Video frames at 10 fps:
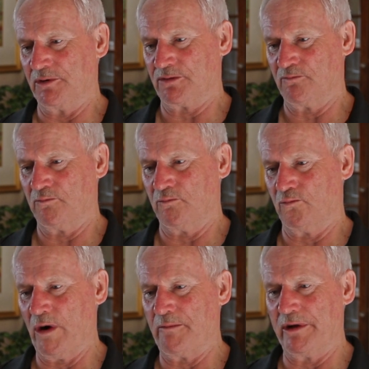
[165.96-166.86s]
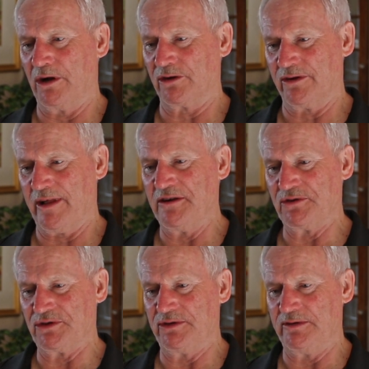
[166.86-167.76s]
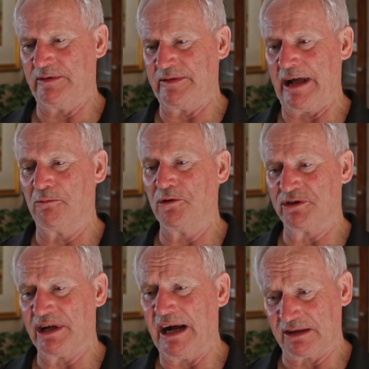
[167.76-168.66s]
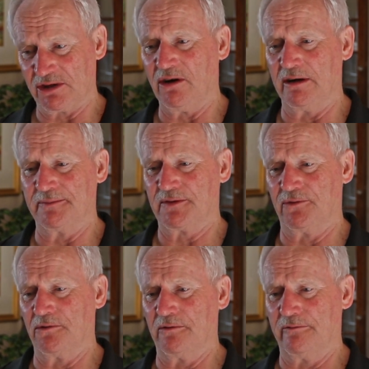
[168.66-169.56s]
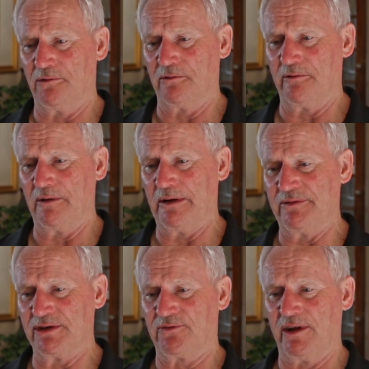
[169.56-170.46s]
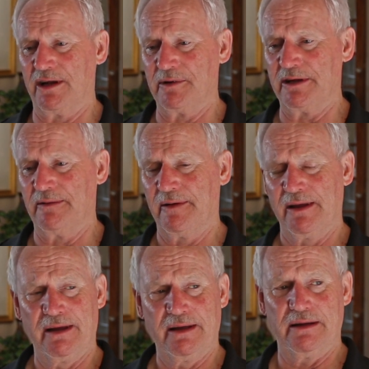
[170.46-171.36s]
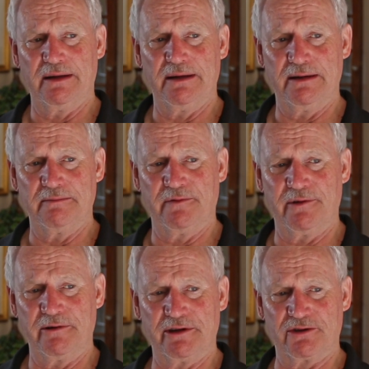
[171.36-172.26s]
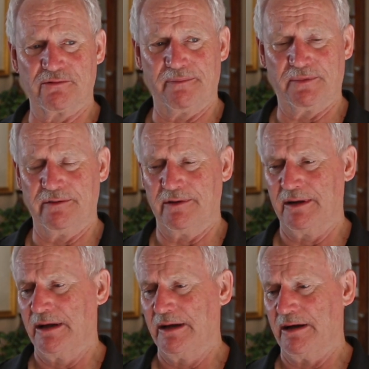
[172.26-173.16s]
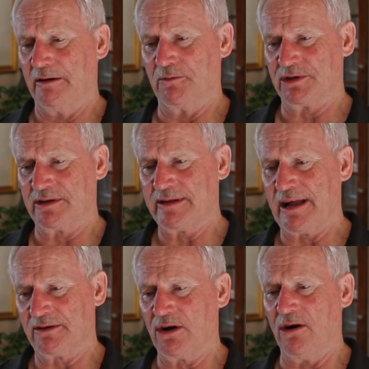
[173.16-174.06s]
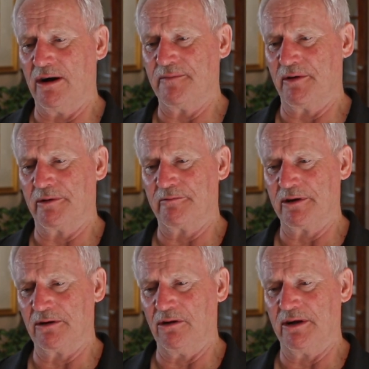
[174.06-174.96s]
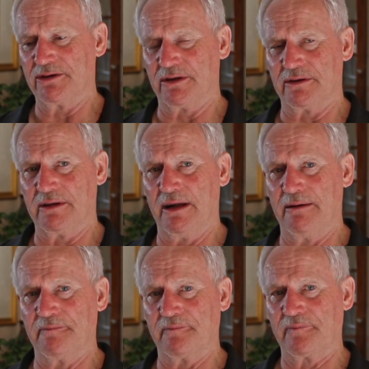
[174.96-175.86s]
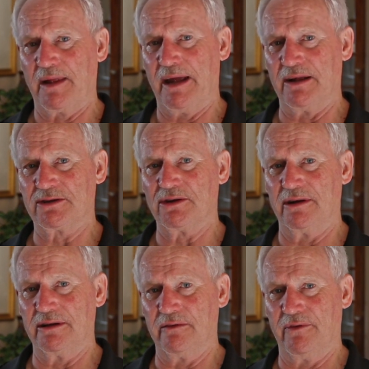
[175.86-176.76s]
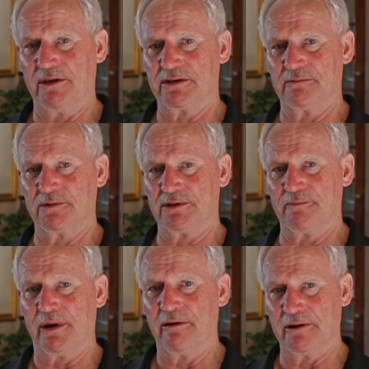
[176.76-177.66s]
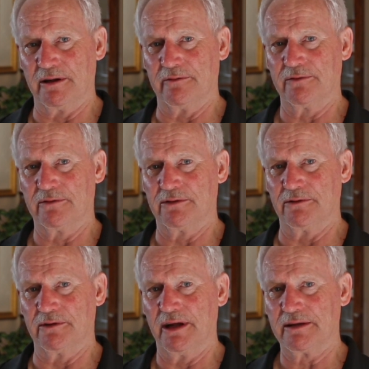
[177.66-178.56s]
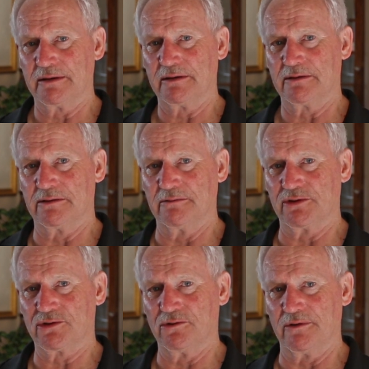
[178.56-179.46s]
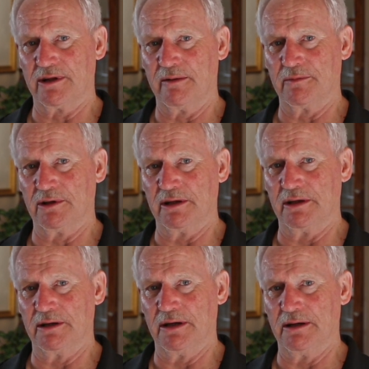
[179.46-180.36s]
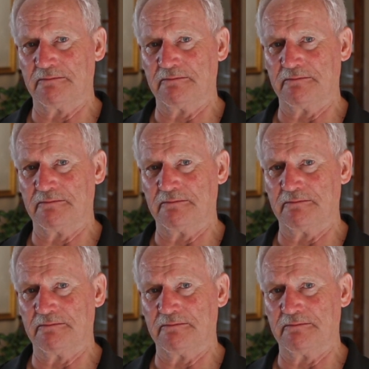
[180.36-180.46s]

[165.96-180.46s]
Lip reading: was when we got to those, and they were dark times for this family, very disruptive. It was at that time that we realised that outside intervention was imperative to ensure that Emily